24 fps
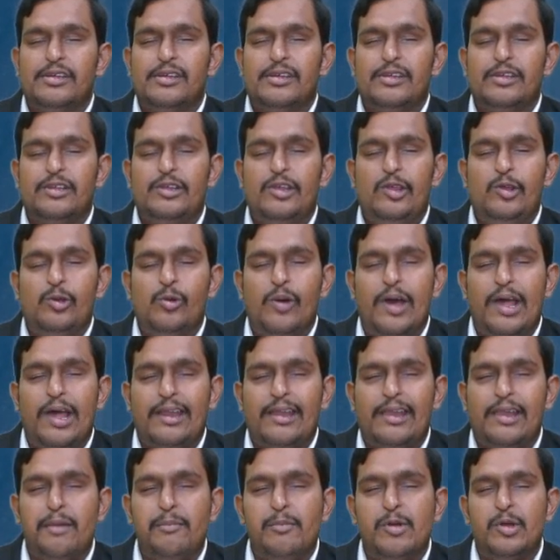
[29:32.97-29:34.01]
your
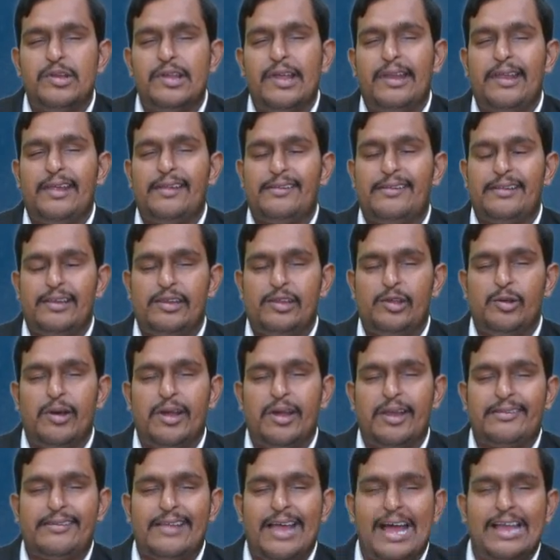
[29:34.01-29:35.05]
remuneration,
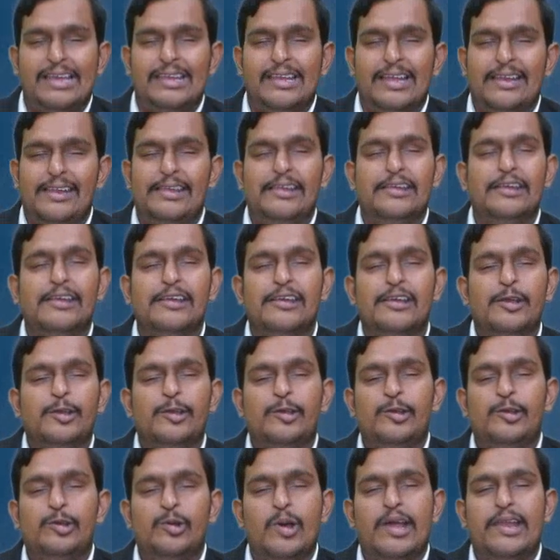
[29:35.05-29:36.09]
your salary,
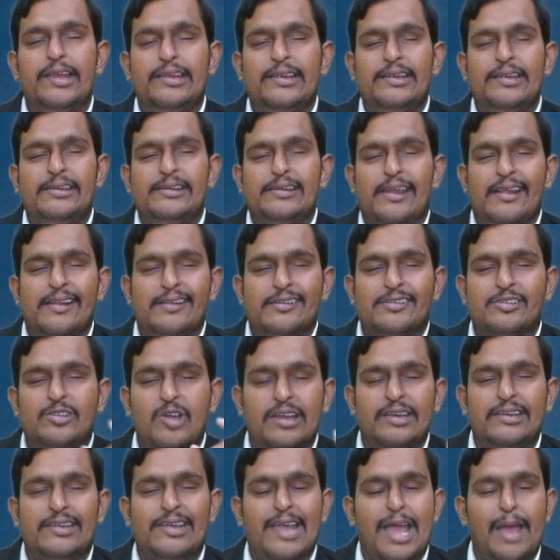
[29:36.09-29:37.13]
your interest
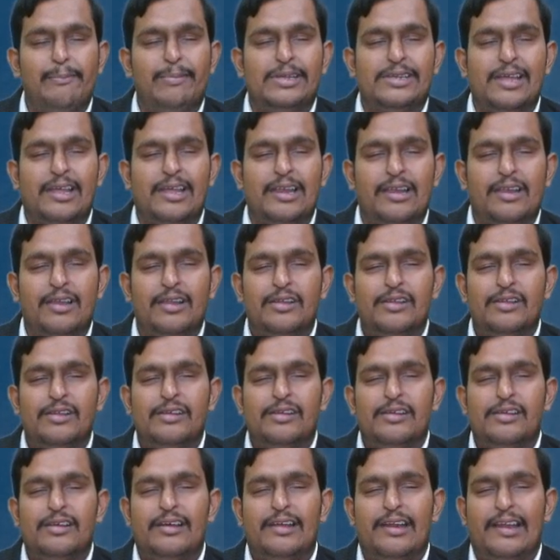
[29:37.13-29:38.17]
on capital,
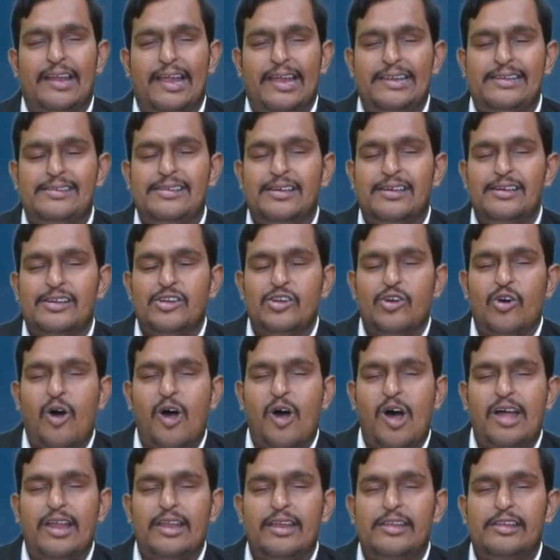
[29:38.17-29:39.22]
right,
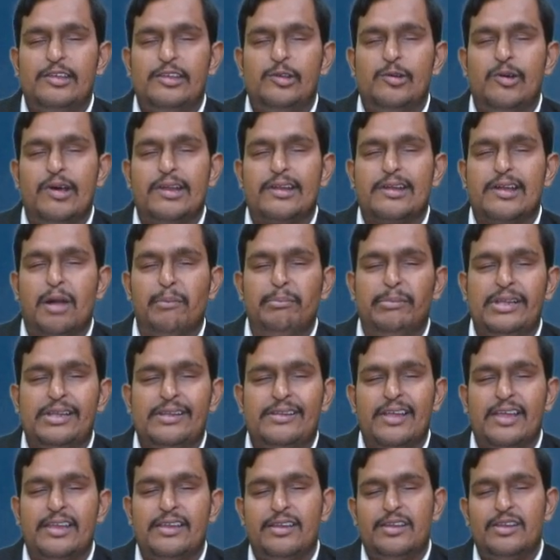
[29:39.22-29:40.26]
or your
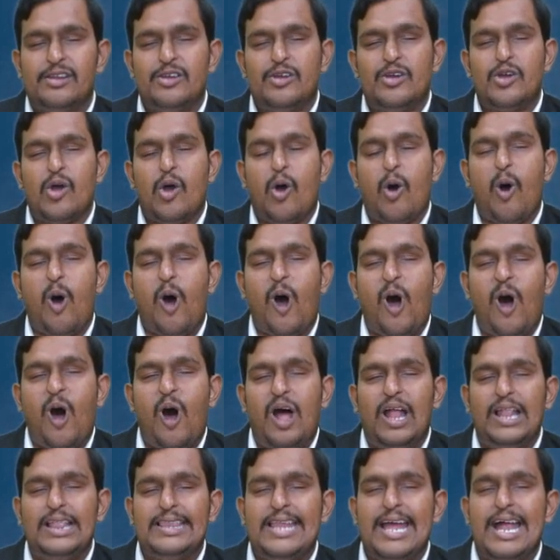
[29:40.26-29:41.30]
commission,
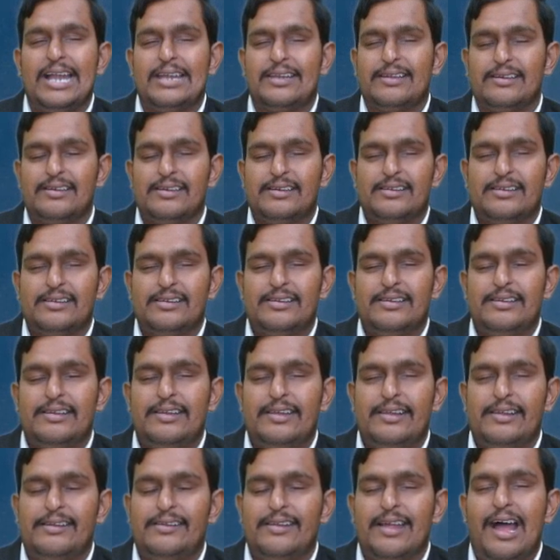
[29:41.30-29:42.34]
all that
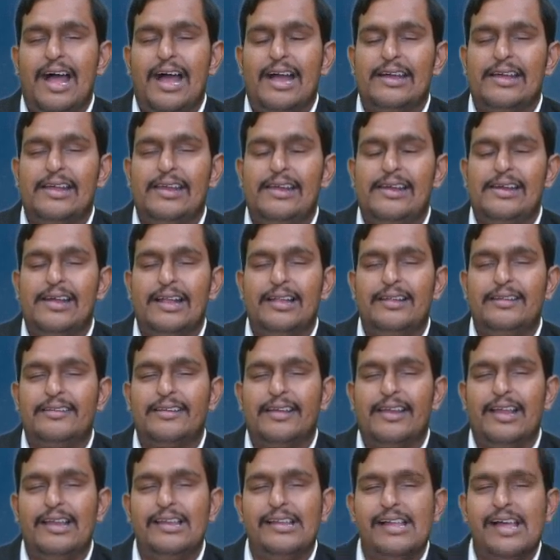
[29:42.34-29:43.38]
is
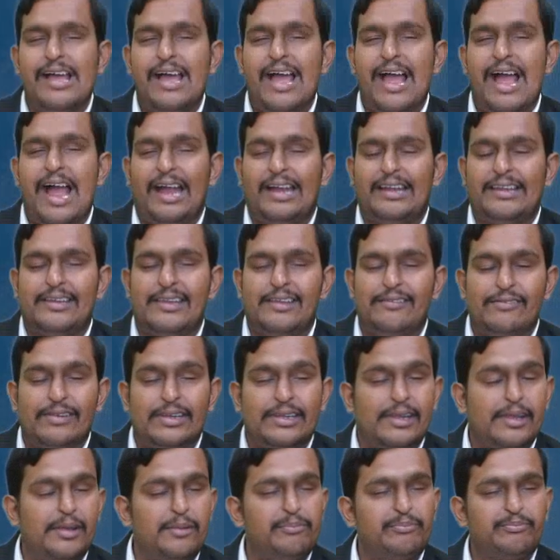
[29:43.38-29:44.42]
agricultural
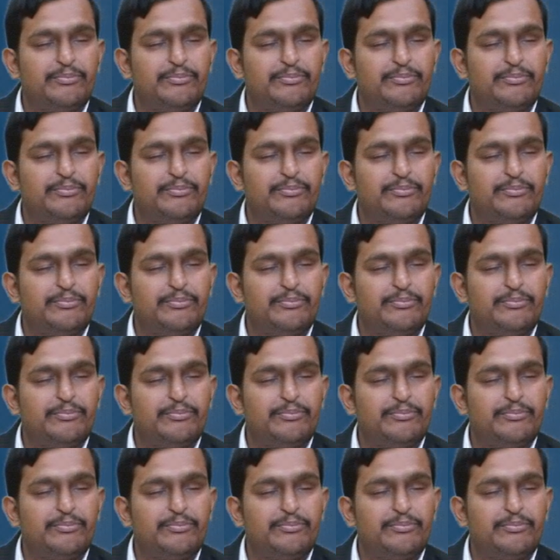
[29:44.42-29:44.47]
activity